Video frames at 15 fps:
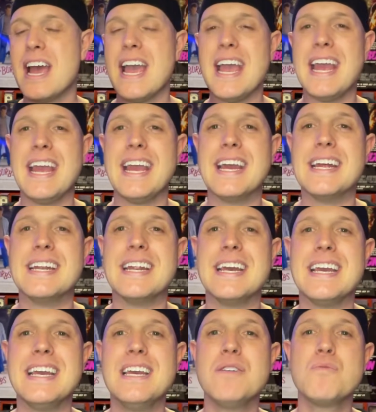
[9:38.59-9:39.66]
and
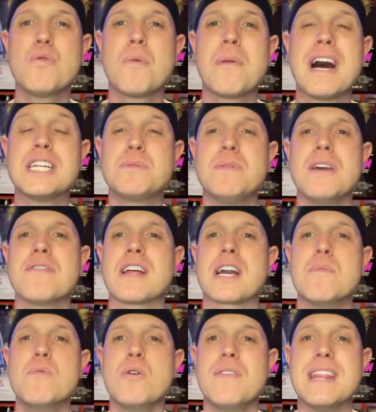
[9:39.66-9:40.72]
it reminds me of like a
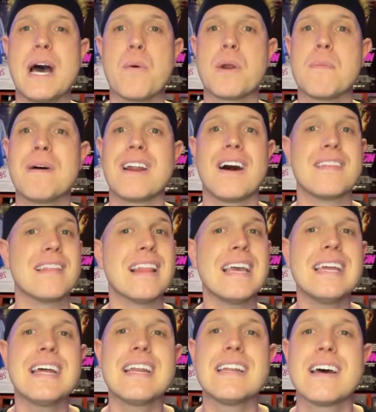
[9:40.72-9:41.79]
movie that would have been on late
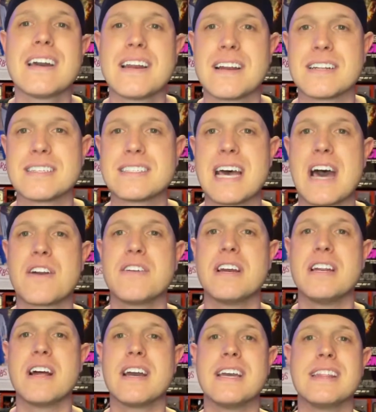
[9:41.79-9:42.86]
at night on a Saturday
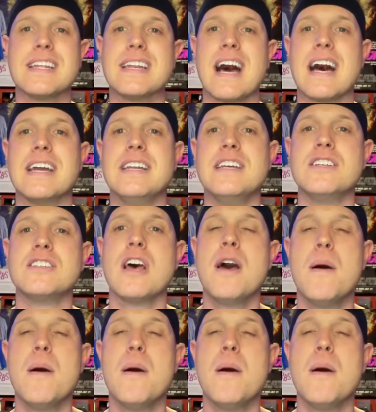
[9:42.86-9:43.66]
night in the 90s,